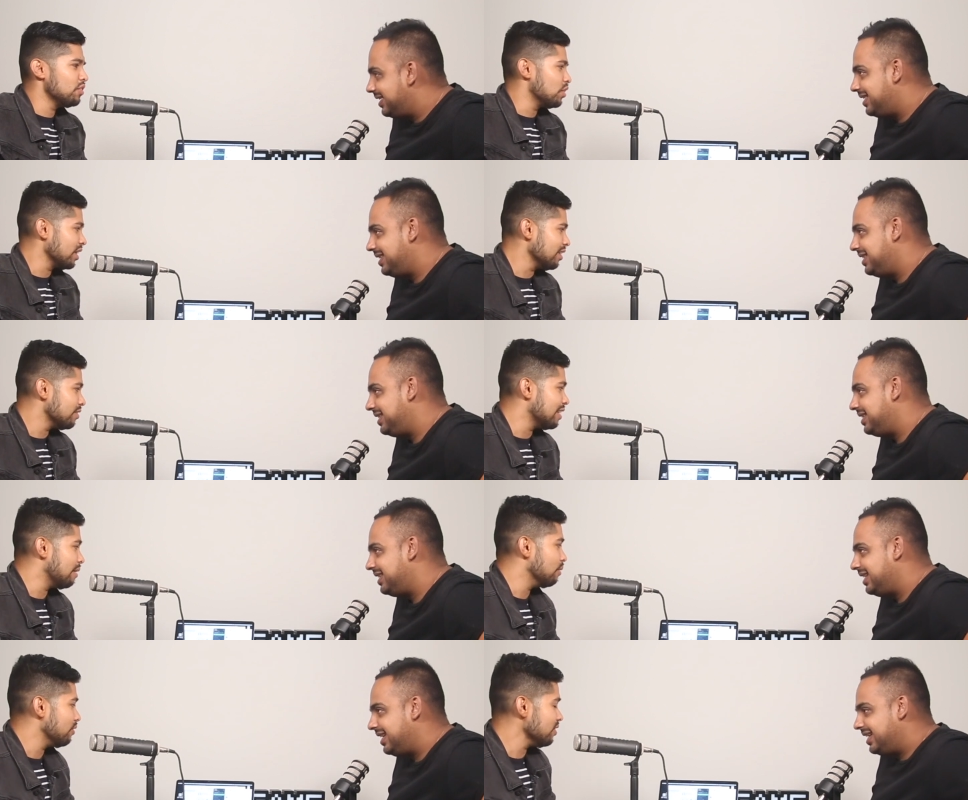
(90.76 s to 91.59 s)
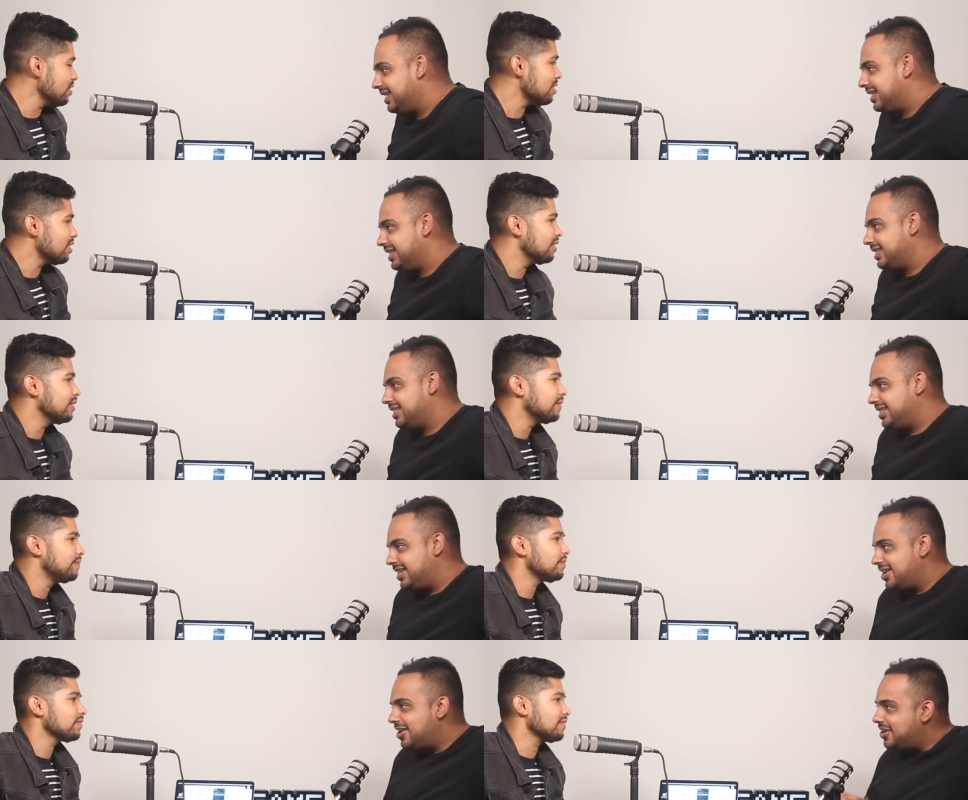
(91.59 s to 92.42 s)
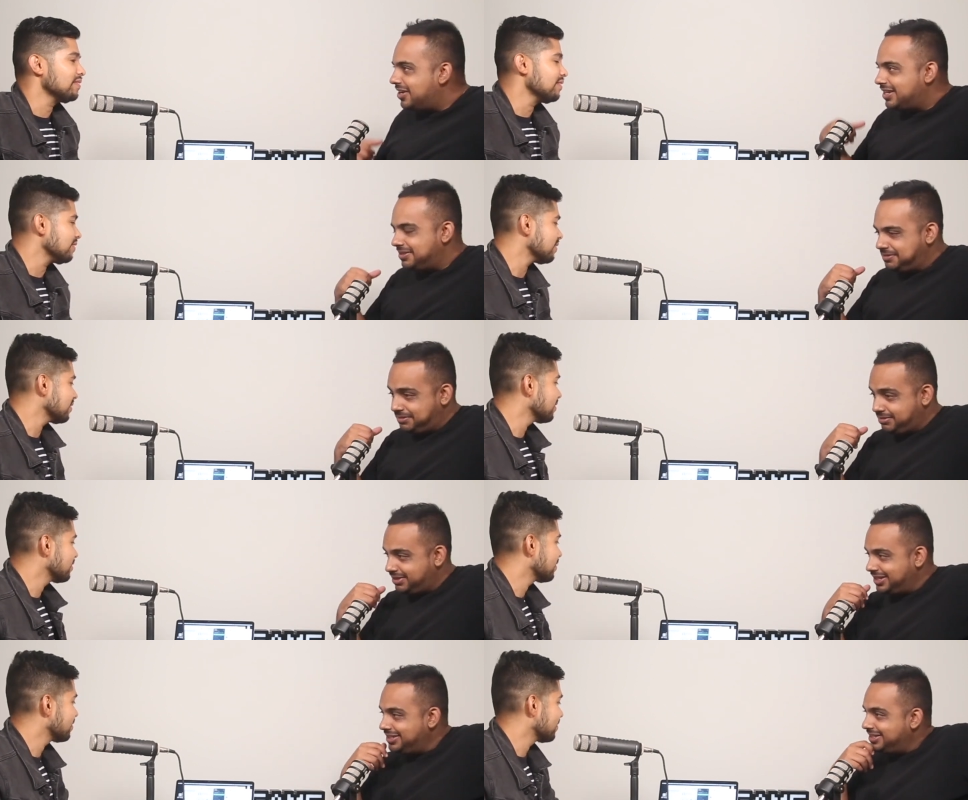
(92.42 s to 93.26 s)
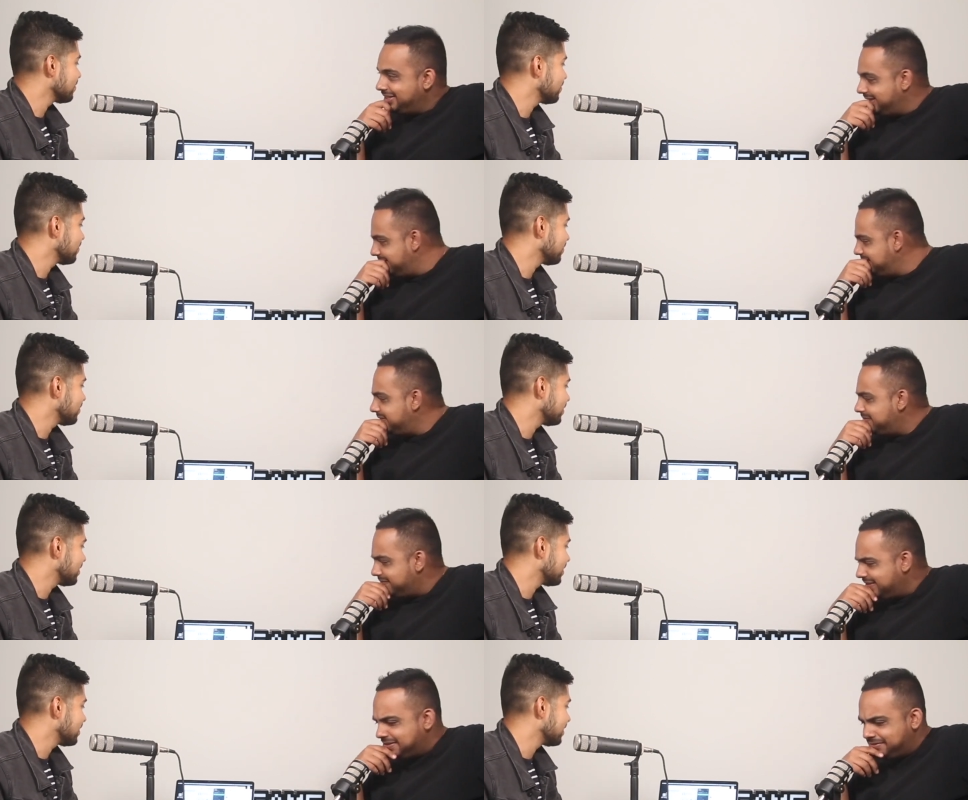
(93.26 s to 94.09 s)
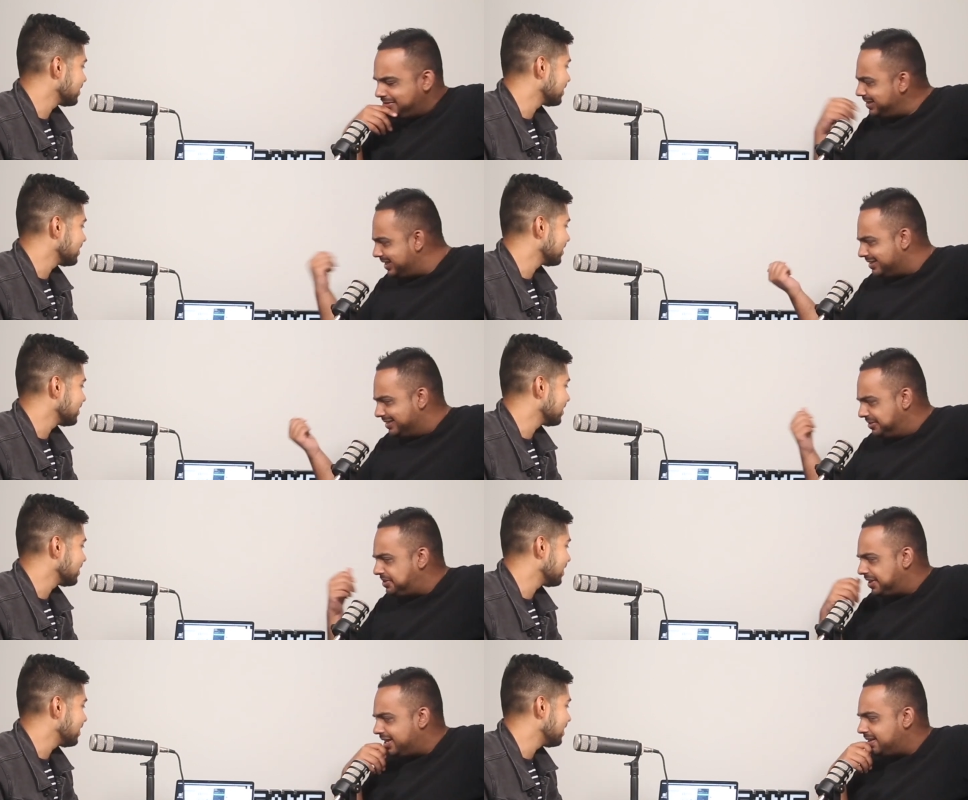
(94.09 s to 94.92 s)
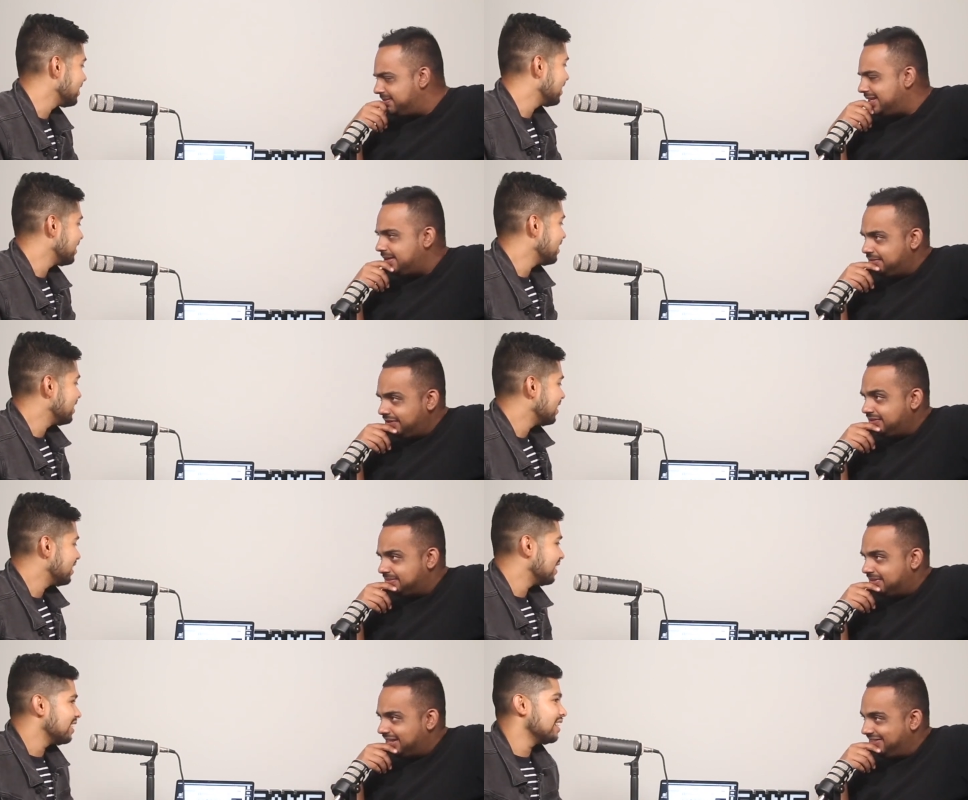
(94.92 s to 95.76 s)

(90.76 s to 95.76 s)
Speaker 1: drank it? Dan Murphy's?
Speaker 2: No, I don't. We could, we could look it up. Dan Murphy's my.